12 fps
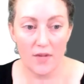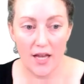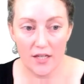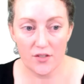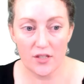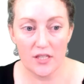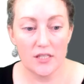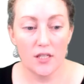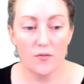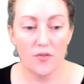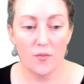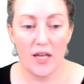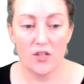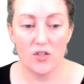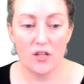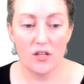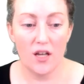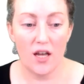enter this
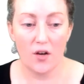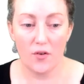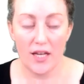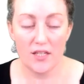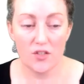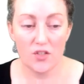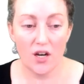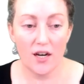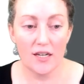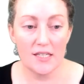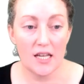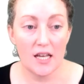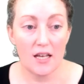information and create a chart.